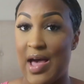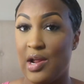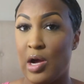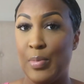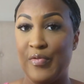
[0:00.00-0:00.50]
I had
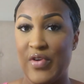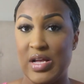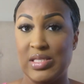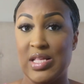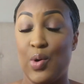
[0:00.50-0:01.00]
a couple
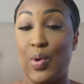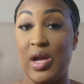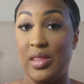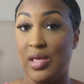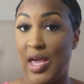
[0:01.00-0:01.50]
friends that were
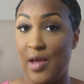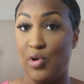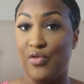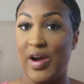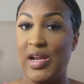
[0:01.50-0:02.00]
in the game
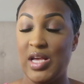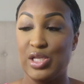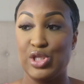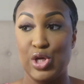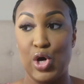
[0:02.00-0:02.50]
already.
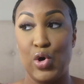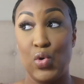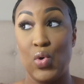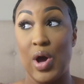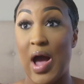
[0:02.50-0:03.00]

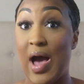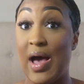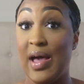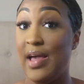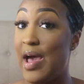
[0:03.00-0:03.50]
So
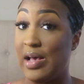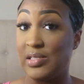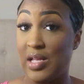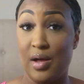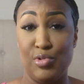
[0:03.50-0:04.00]
I
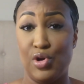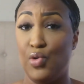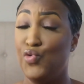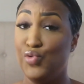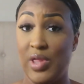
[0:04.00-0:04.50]
asked them, you know,
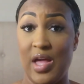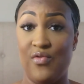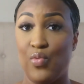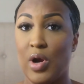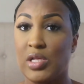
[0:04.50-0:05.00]
who
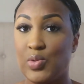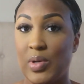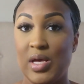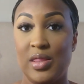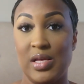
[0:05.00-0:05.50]
they've worked
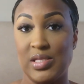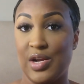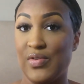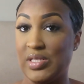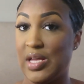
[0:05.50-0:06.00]
with,
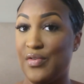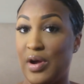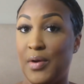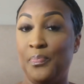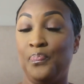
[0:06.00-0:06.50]
etc.,
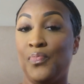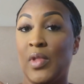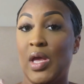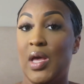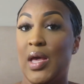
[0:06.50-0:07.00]
etc.
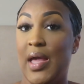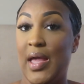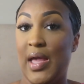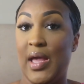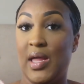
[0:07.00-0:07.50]

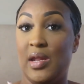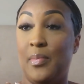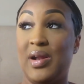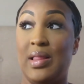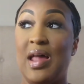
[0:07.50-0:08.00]

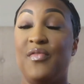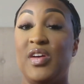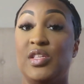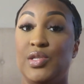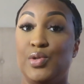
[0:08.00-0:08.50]
And, but a lot of
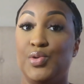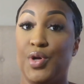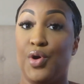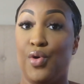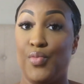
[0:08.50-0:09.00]
it is you
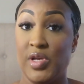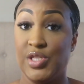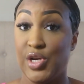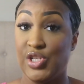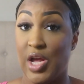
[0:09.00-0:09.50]
doing your own
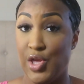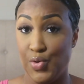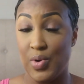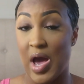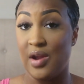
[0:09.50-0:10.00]
research and
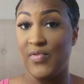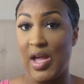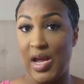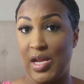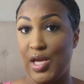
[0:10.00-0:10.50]
you kind of
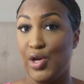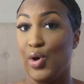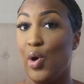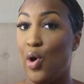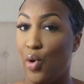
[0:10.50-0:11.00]
gaining
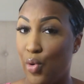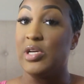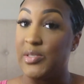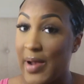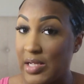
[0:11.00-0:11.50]
your own
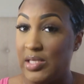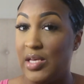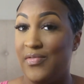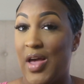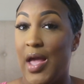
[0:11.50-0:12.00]

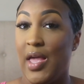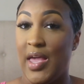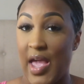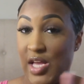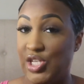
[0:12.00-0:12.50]
perspective and
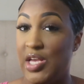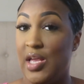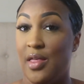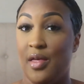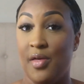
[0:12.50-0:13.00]

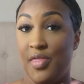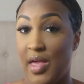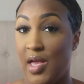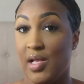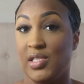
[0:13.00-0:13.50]
gauging
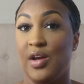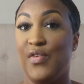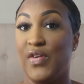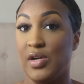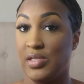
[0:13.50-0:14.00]
things
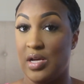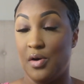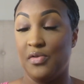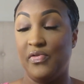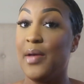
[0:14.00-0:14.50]
for yourself.